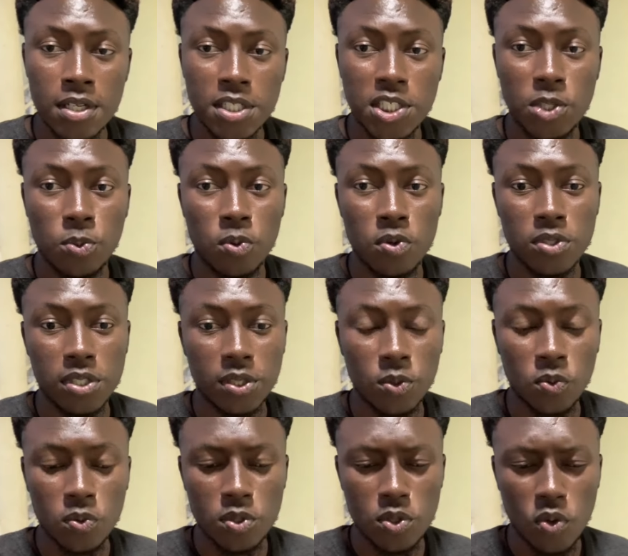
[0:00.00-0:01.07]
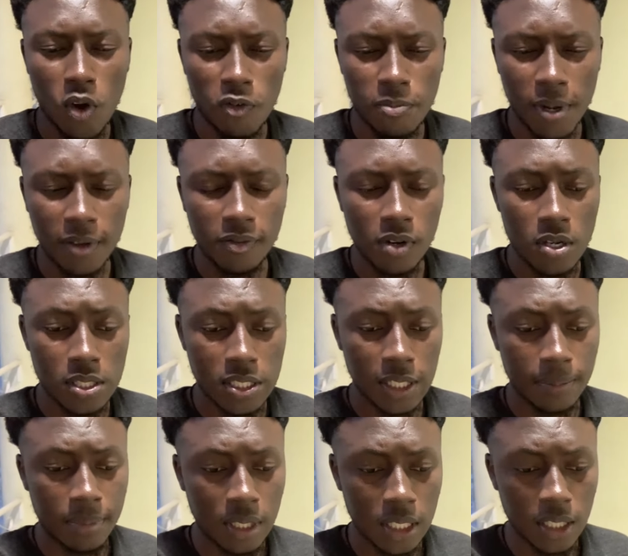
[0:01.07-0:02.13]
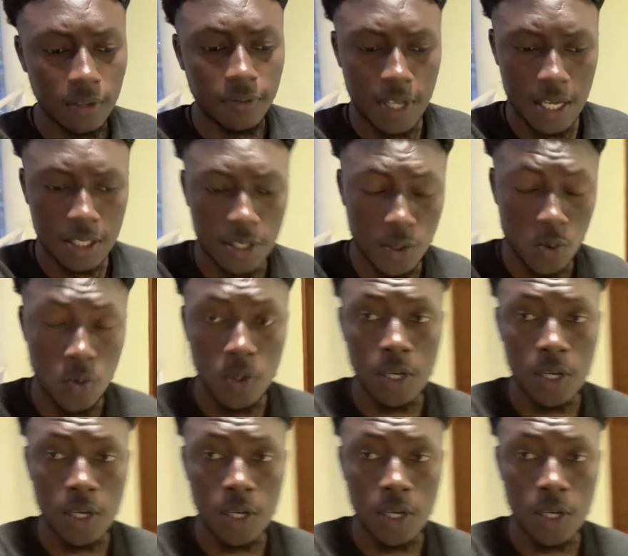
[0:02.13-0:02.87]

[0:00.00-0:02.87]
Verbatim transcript: She was in two of the vlogs, I believe, yeah, two.